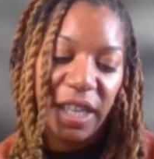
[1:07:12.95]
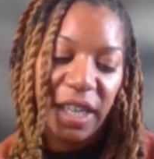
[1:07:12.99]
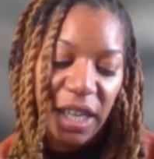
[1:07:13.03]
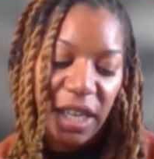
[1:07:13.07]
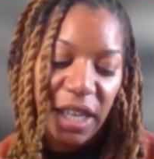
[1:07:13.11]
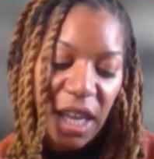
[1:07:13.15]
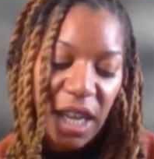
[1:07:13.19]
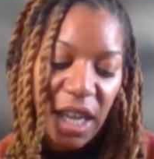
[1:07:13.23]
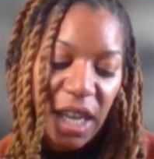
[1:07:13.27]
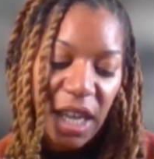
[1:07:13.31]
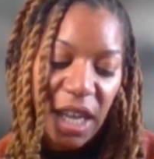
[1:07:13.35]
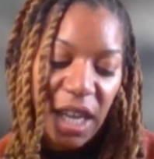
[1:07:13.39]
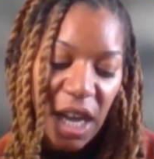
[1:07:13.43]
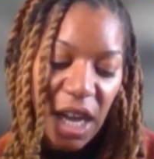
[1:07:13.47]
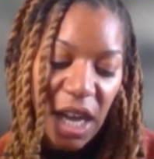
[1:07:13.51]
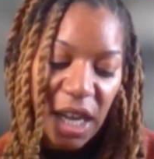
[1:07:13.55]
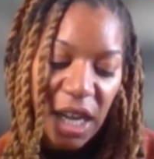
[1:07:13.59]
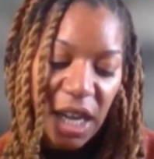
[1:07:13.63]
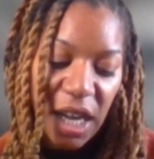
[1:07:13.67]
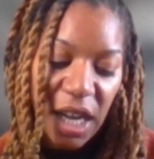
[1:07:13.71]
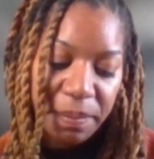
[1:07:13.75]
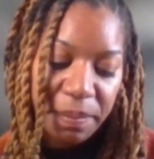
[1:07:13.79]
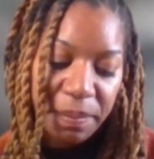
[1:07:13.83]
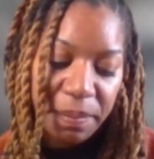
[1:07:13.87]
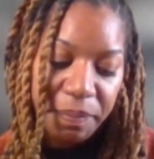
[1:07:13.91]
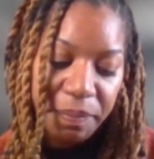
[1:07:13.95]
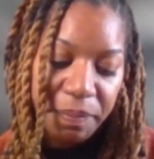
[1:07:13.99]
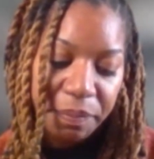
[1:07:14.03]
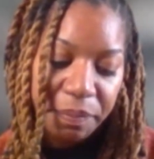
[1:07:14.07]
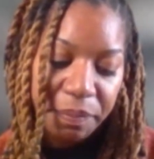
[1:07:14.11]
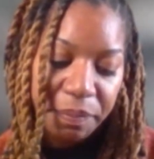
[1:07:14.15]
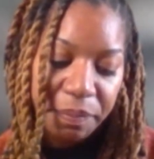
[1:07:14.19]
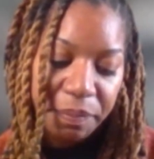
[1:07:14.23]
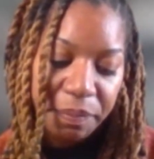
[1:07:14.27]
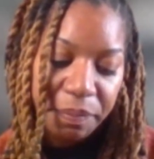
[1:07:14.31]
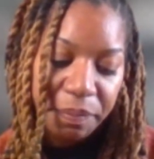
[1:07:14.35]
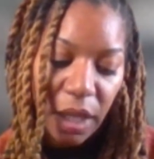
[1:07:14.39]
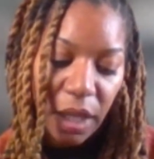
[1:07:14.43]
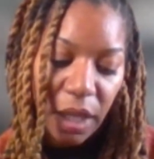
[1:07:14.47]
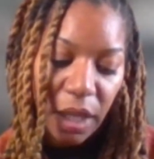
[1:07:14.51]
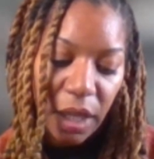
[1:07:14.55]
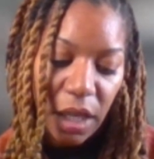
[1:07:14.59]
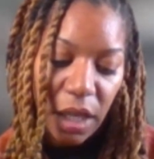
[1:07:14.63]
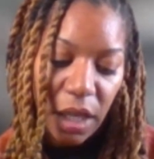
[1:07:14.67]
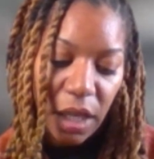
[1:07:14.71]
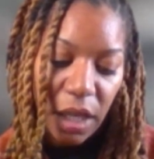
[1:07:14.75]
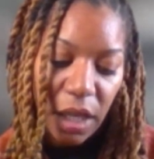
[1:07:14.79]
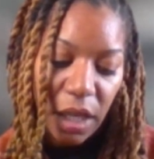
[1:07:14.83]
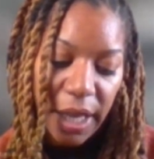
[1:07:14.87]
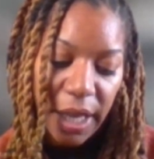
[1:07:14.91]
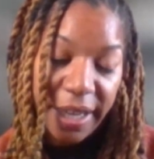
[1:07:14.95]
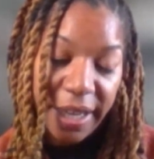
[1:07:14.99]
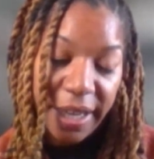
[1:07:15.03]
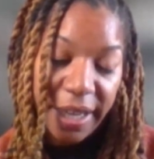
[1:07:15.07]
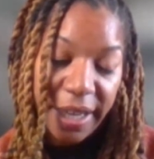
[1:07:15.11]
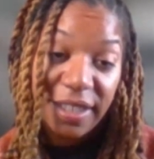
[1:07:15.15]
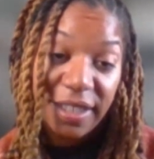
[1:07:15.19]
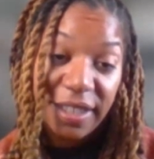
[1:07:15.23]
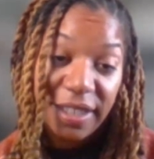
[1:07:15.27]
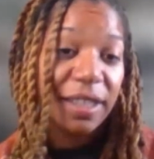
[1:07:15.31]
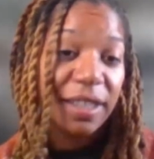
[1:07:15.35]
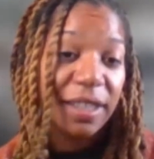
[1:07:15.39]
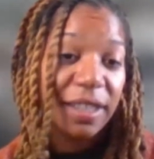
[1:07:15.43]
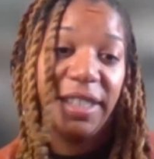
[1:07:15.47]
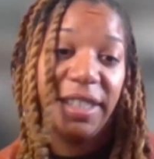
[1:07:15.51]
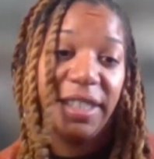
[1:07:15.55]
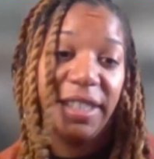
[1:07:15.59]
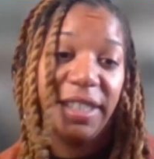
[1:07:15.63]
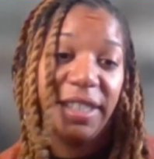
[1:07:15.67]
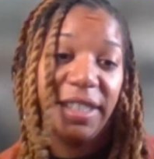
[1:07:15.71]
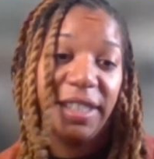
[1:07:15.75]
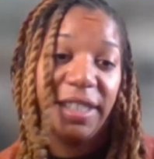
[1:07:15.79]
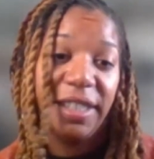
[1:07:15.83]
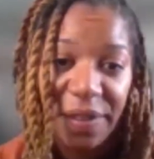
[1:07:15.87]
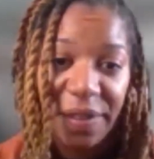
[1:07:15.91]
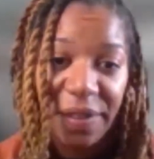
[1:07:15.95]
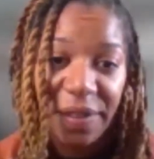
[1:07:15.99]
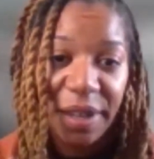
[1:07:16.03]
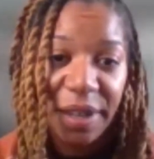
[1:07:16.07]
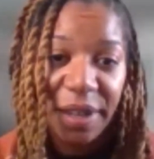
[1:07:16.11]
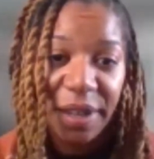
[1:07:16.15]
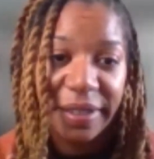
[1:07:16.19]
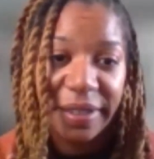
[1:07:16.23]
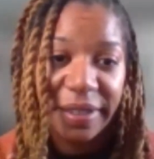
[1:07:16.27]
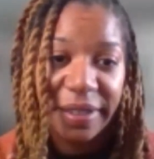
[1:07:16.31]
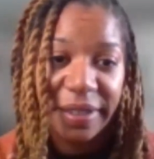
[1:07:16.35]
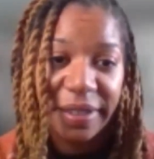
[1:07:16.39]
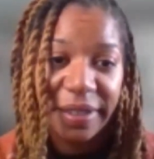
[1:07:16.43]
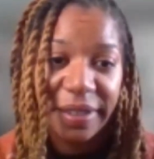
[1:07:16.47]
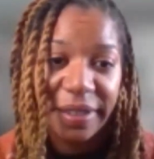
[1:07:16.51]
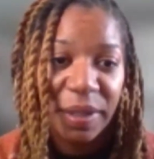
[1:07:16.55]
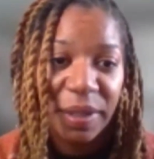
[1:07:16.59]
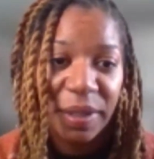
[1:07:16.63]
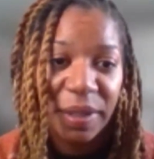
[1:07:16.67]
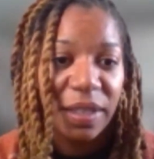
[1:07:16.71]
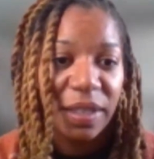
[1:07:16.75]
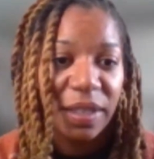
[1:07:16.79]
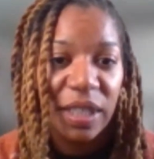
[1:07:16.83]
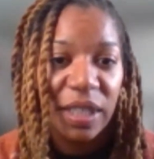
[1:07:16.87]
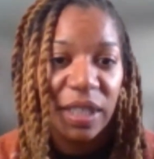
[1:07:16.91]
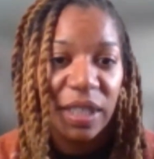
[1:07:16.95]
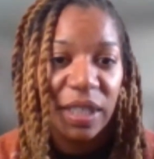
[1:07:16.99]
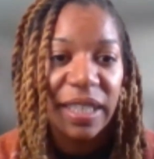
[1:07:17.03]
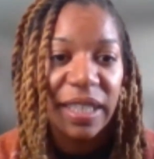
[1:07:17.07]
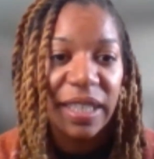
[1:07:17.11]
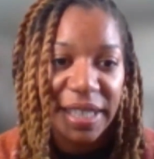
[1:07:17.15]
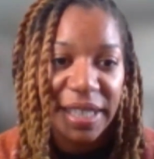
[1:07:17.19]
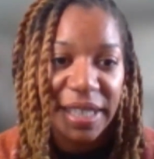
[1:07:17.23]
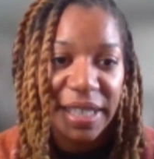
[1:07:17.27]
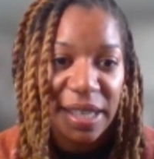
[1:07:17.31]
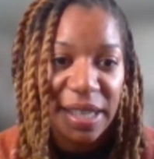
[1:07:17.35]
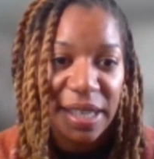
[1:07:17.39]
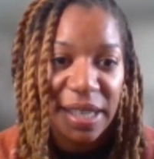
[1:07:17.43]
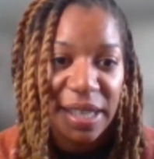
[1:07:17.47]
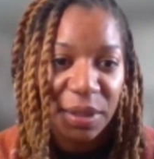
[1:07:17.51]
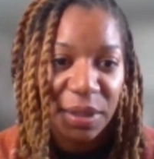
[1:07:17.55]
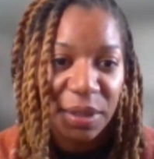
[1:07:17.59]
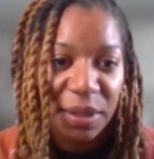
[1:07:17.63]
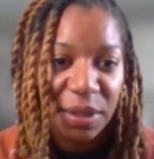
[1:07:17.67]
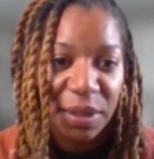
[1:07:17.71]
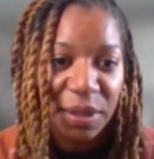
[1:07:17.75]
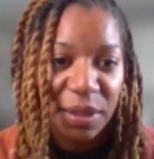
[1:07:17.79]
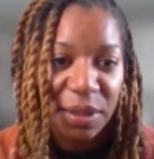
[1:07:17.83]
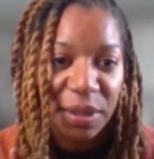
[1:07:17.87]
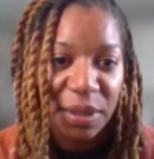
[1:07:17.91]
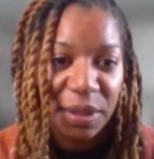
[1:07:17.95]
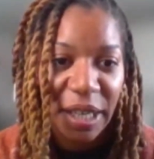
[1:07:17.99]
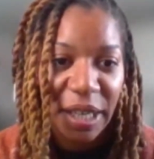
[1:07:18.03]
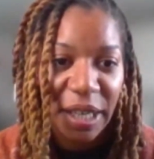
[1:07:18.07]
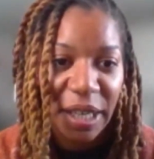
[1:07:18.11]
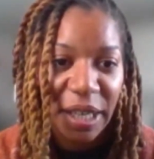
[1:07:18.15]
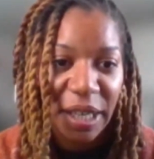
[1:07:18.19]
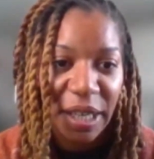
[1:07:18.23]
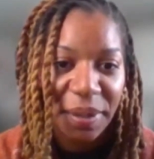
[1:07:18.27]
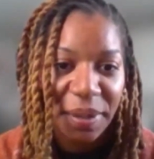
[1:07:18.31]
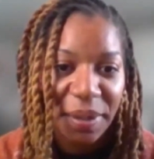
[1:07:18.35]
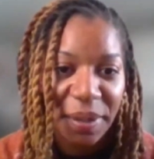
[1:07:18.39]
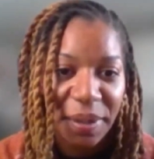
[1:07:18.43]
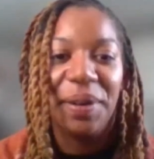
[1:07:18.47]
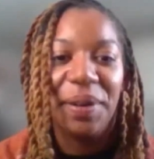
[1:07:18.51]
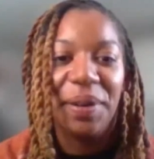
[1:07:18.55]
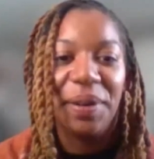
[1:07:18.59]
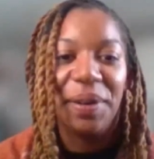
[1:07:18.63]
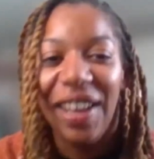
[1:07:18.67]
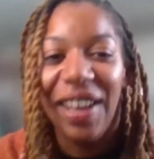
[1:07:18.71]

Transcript: And there is not a flyer for it yet, but as soon as there is, I will share it with you all.